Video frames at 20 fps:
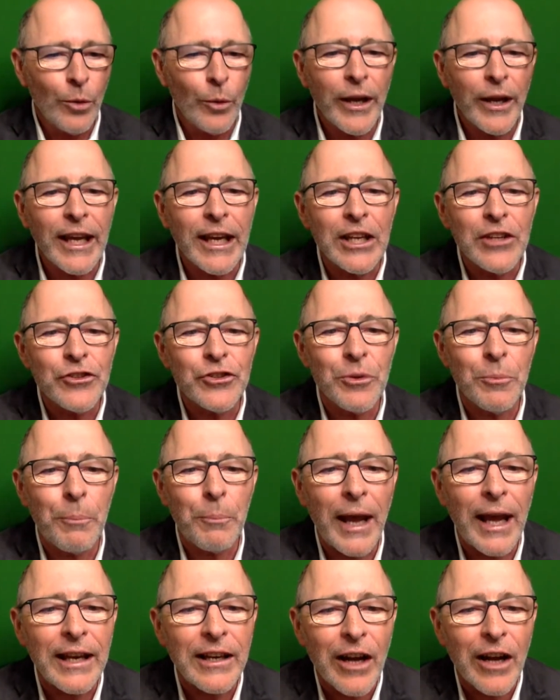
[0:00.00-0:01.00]
we get into
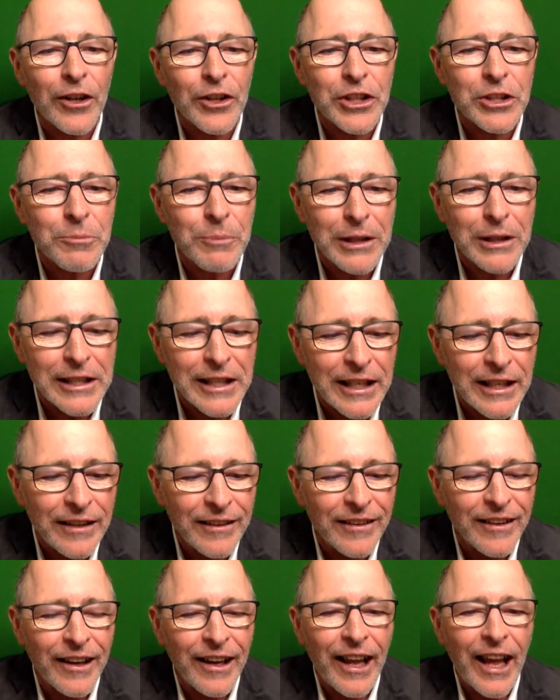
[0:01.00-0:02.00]
bed
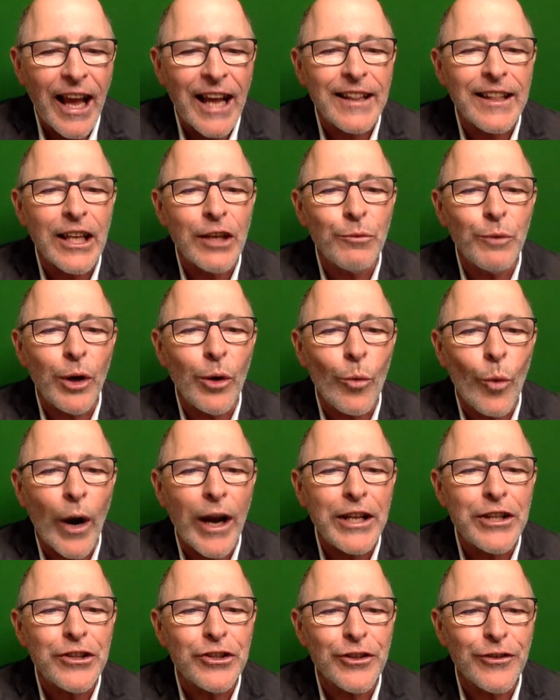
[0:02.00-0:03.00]
ultimately, and then we
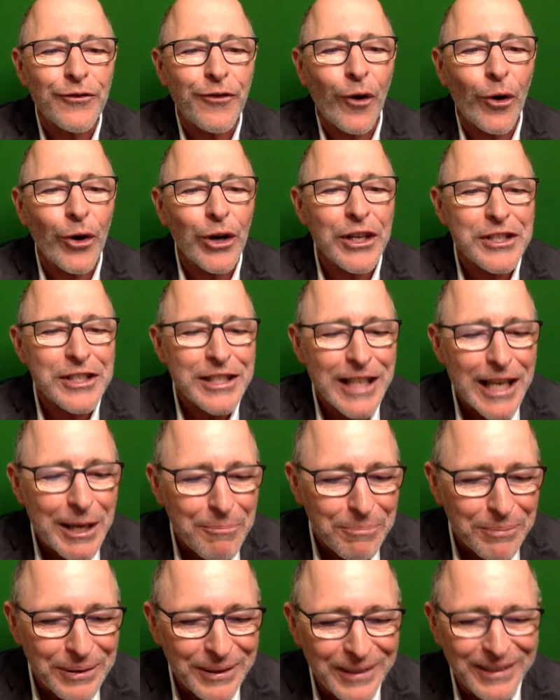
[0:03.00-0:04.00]
wait to fall asleep.